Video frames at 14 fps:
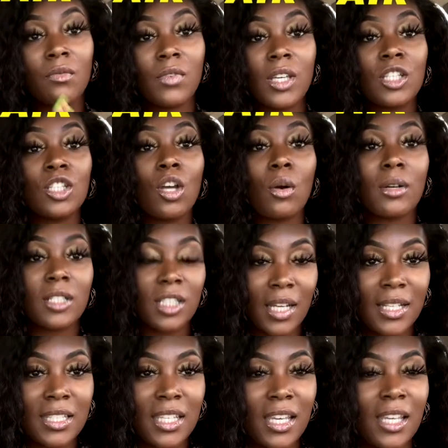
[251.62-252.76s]
V Show and
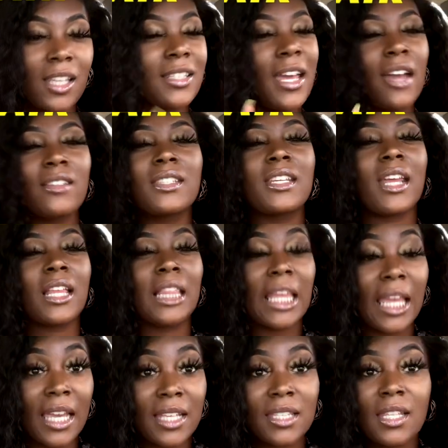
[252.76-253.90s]
Chantique, down to their
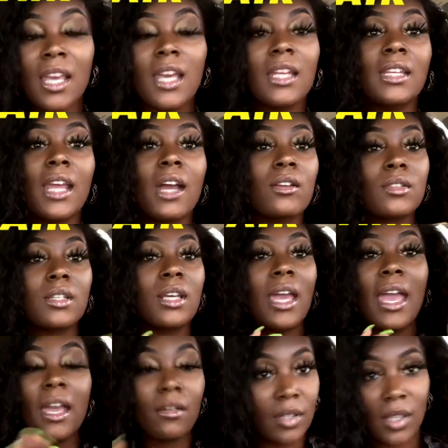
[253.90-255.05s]
lace, down to
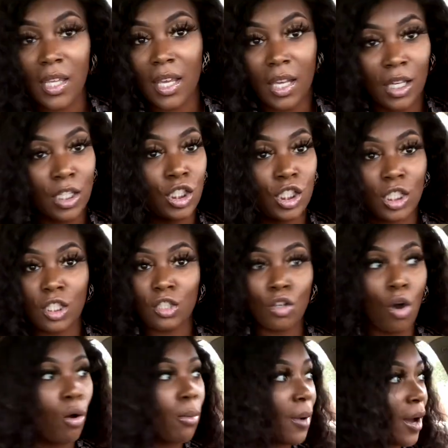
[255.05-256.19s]
everything. It's just
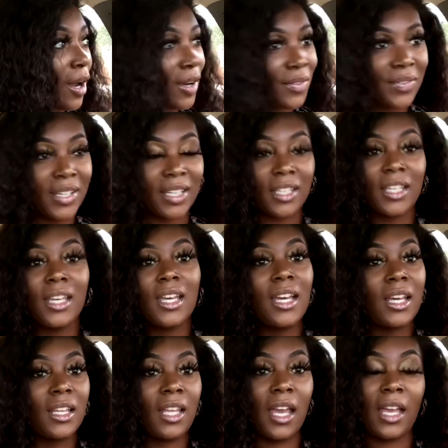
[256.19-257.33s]
so perfect.
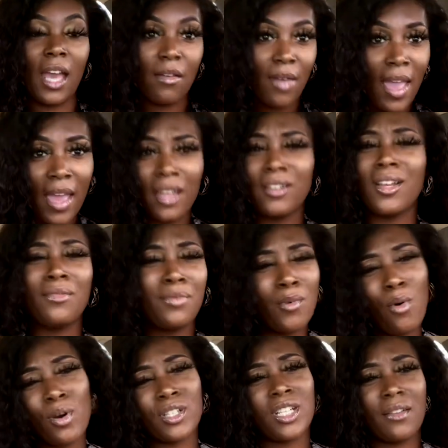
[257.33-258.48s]
Like, I've had, of
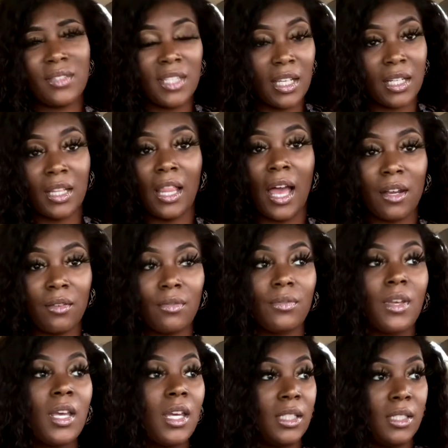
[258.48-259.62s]
course, y'all seen a lot of,
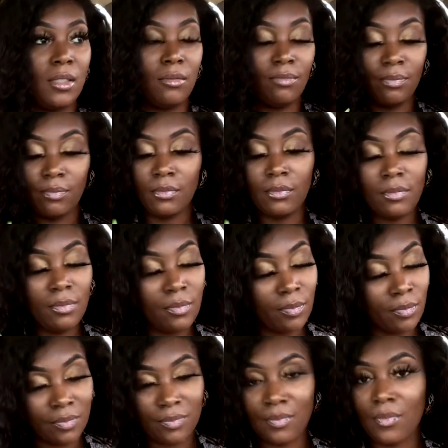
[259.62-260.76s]

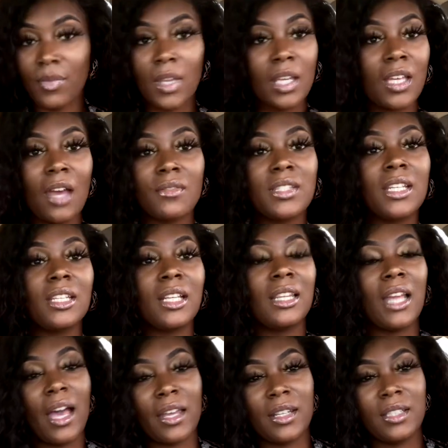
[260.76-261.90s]
mm, y'all seen a
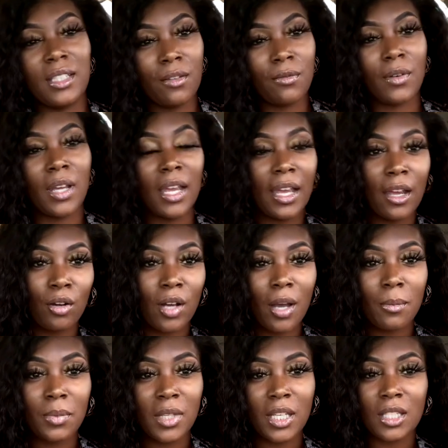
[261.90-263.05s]
lot of different hair
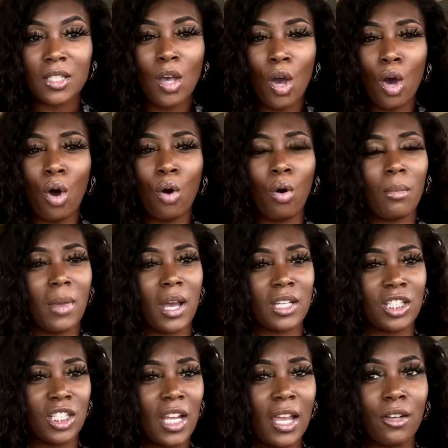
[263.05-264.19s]
companies on my
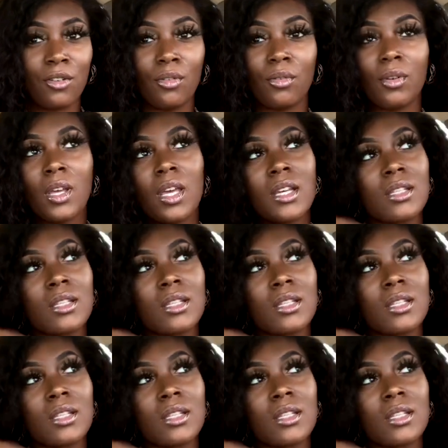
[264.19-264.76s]
channel.